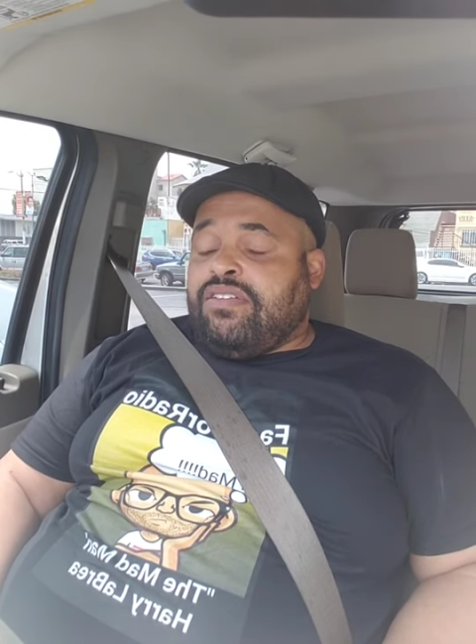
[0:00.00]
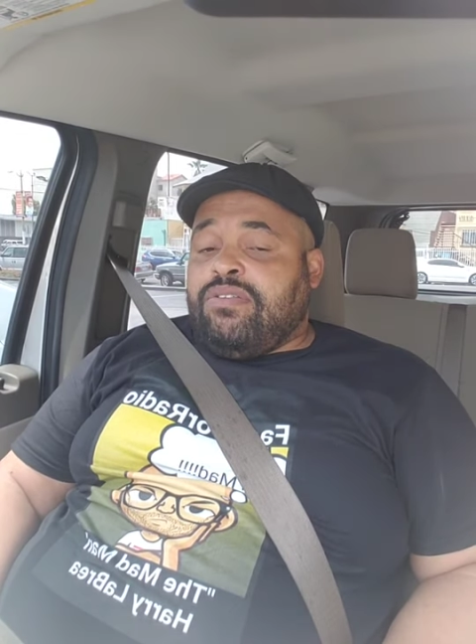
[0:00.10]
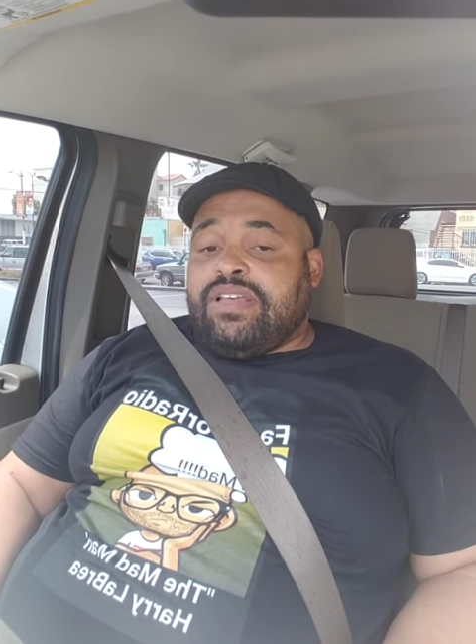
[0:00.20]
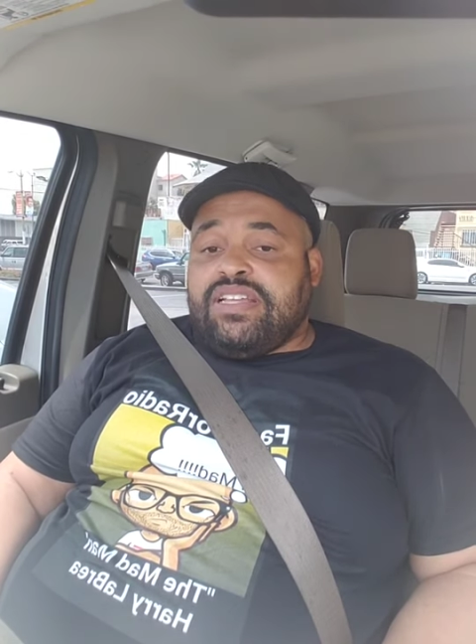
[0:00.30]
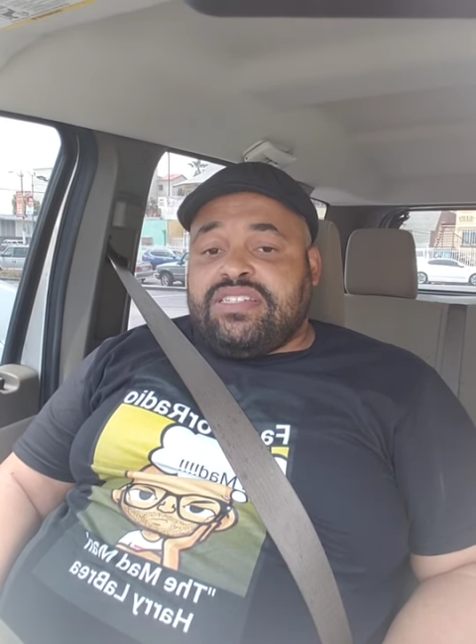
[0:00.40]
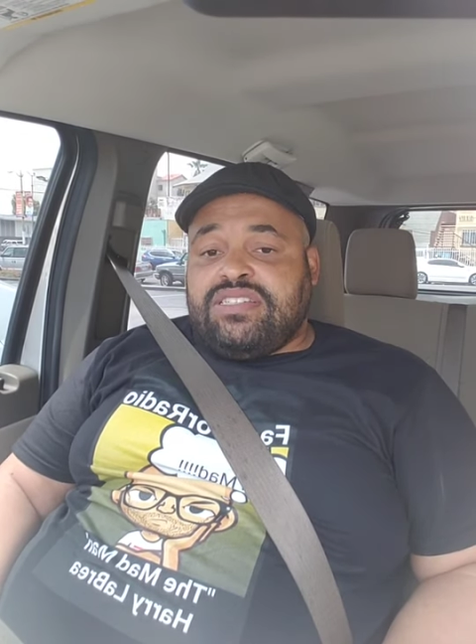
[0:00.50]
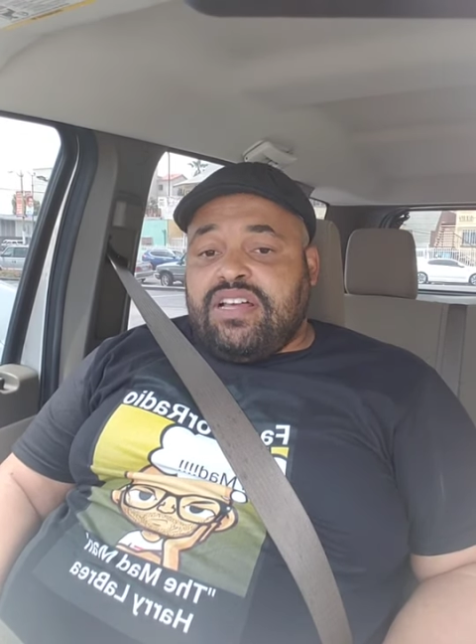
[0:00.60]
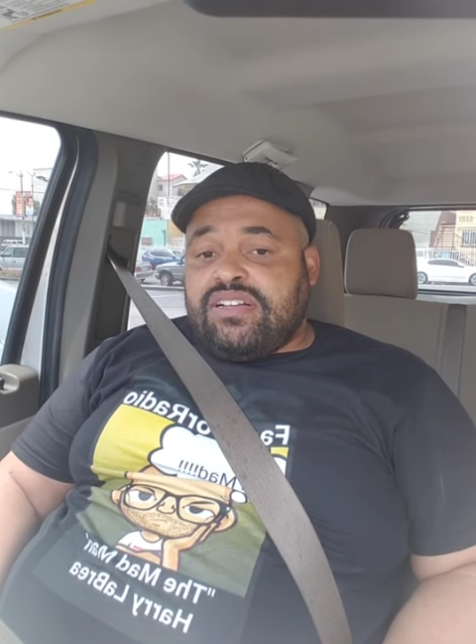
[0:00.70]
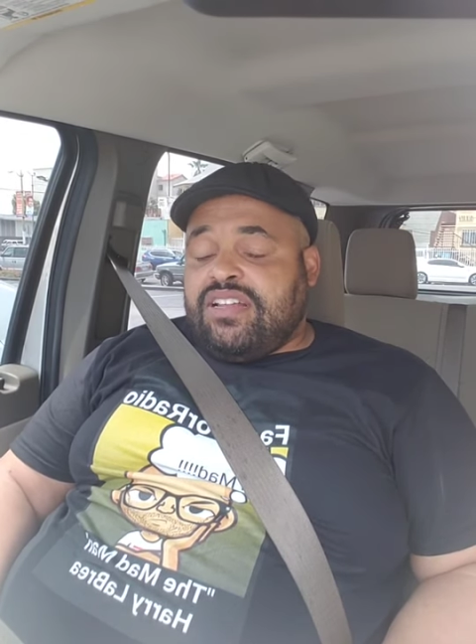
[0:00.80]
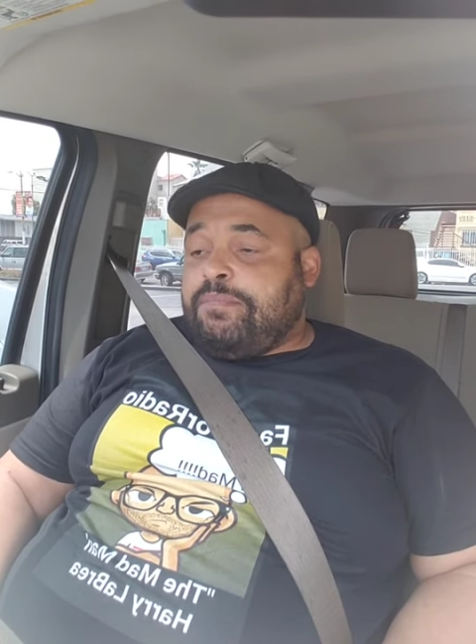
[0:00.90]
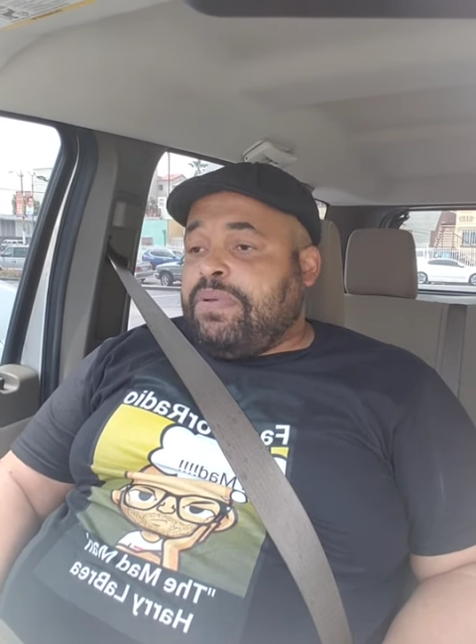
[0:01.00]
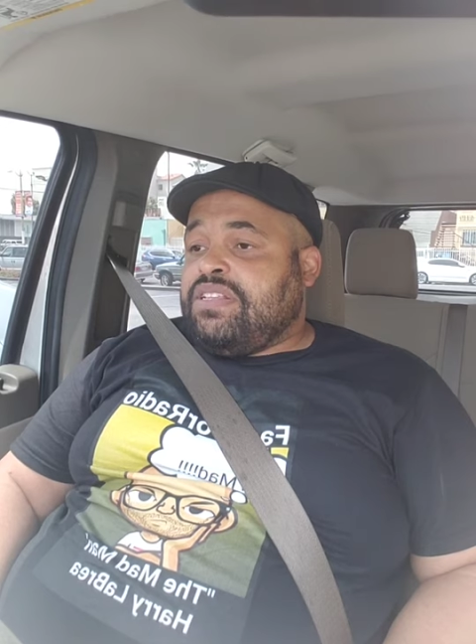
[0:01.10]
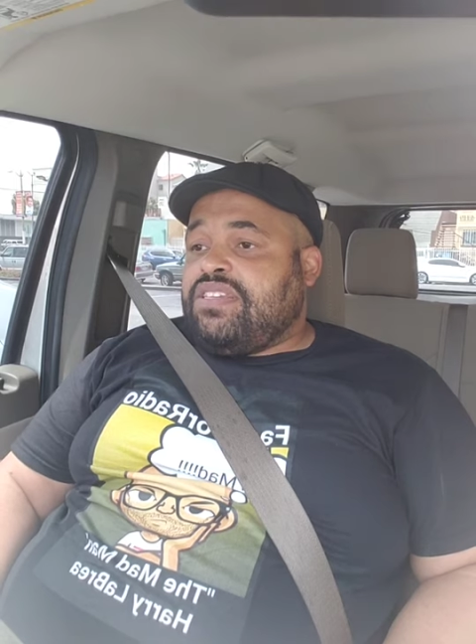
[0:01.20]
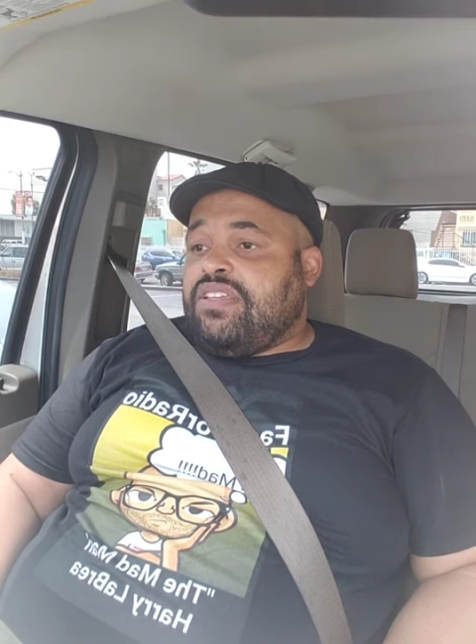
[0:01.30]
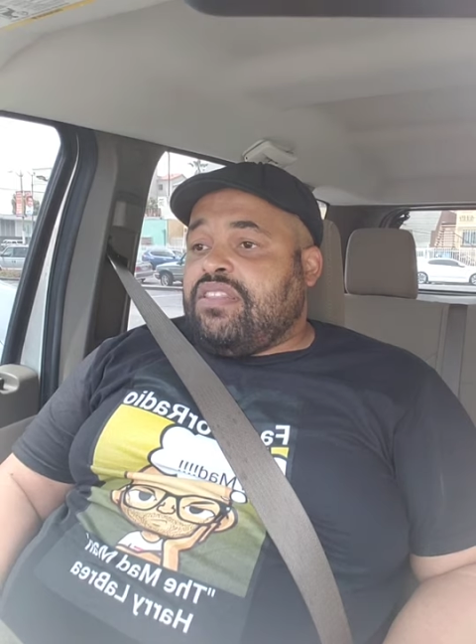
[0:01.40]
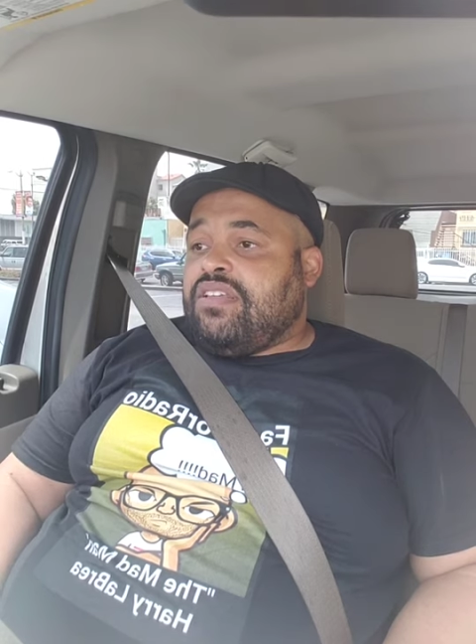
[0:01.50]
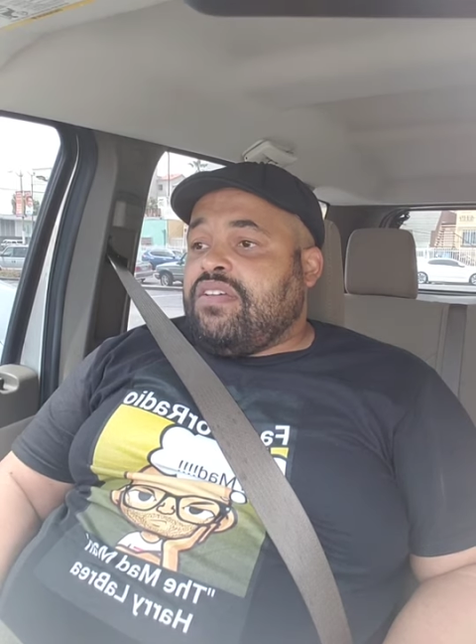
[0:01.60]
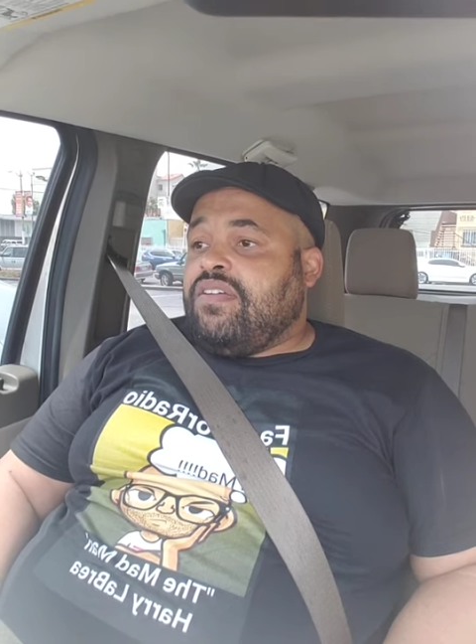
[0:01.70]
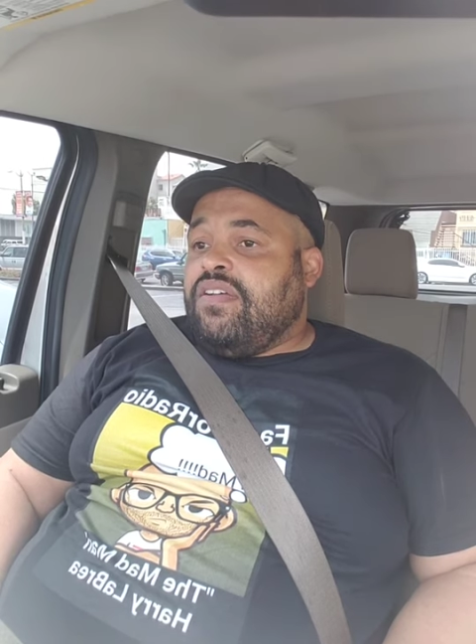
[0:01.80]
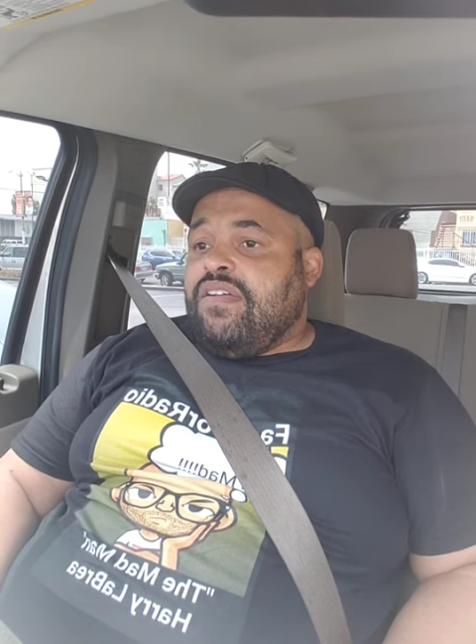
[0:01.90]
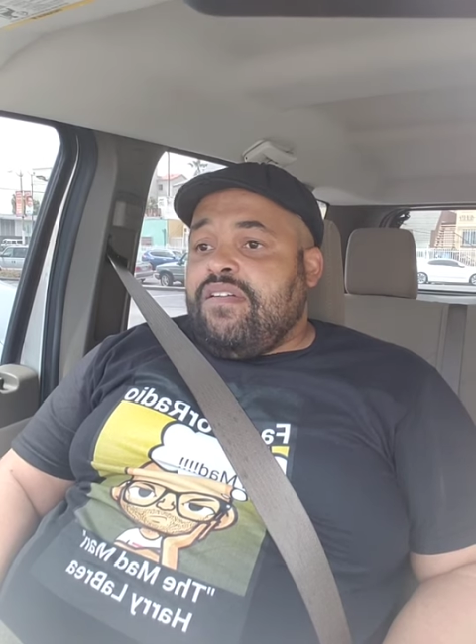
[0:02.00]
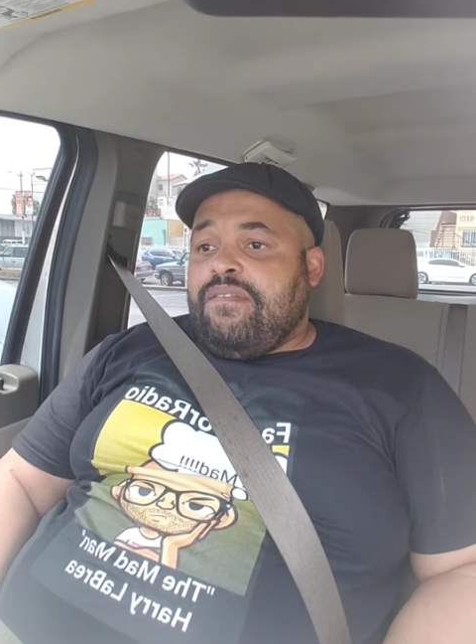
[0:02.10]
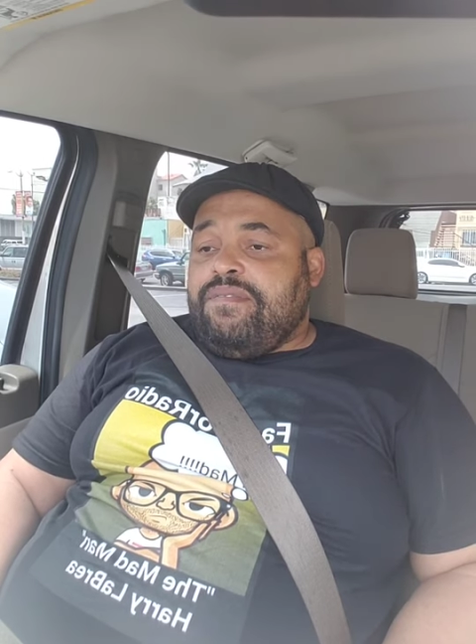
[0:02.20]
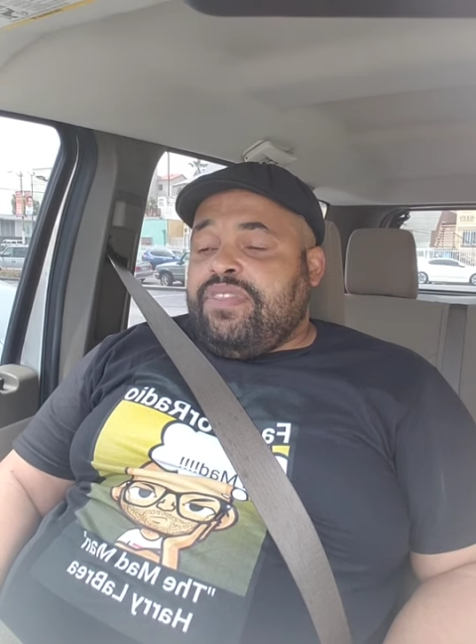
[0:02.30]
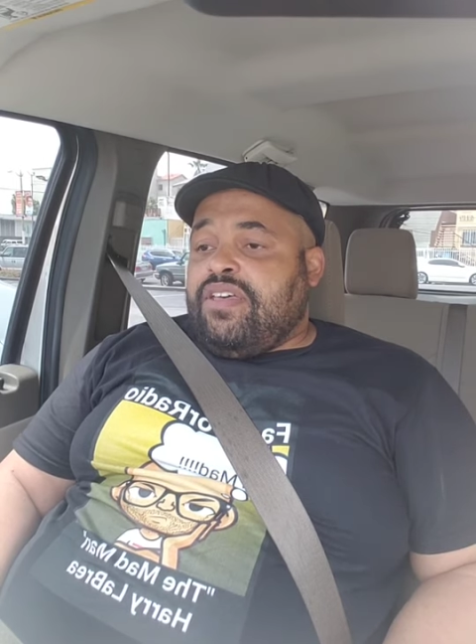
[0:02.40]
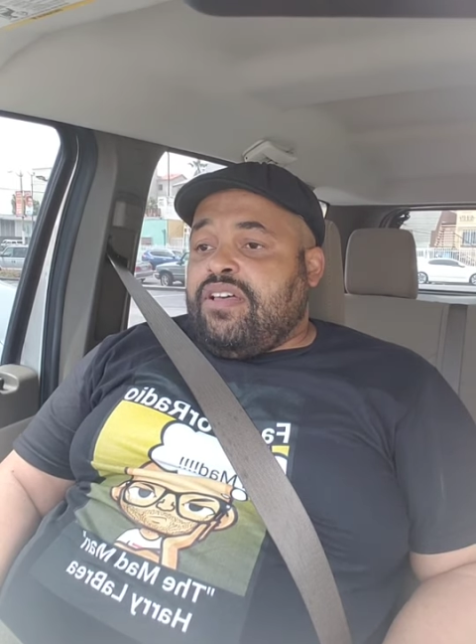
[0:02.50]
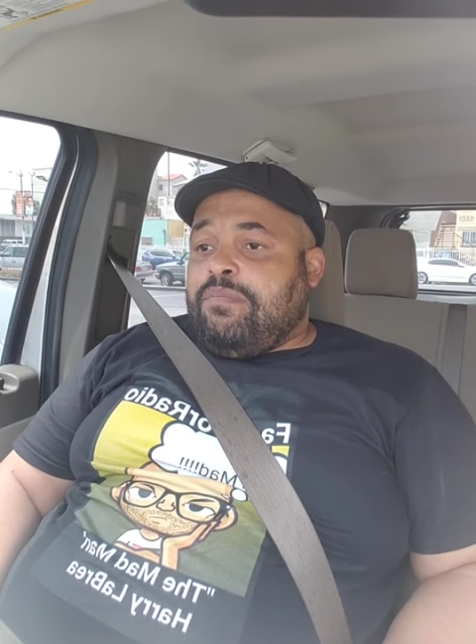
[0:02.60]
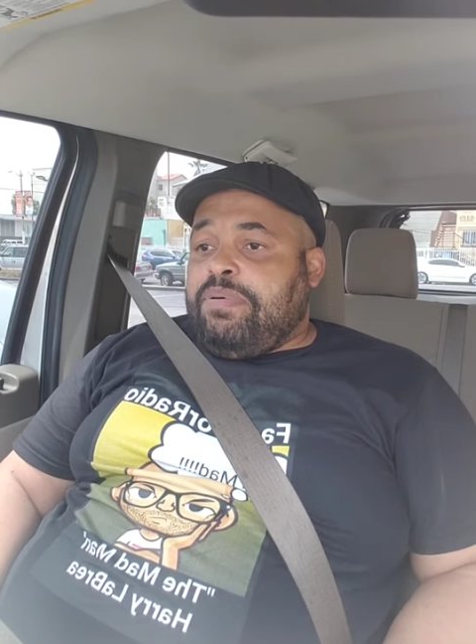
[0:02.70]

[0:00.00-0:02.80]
Don't get sucked up into the